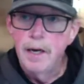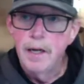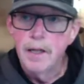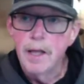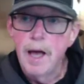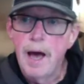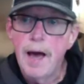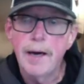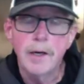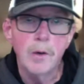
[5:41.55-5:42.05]
a
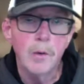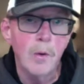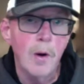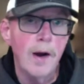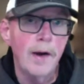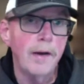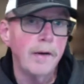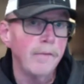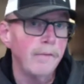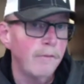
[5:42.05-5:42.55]
lot of
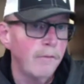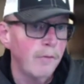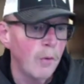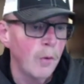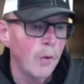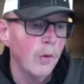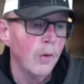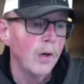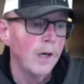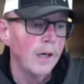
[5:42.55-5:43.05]
credit
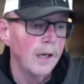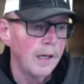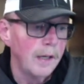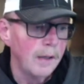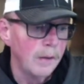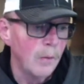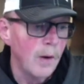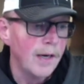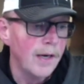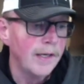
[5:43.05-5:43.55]

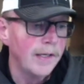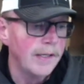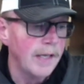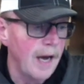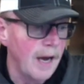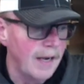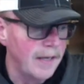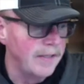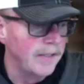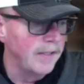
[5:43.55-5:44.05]
for
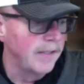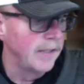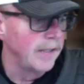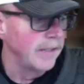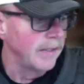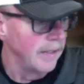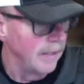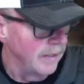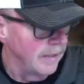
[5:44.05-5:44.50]
recognizing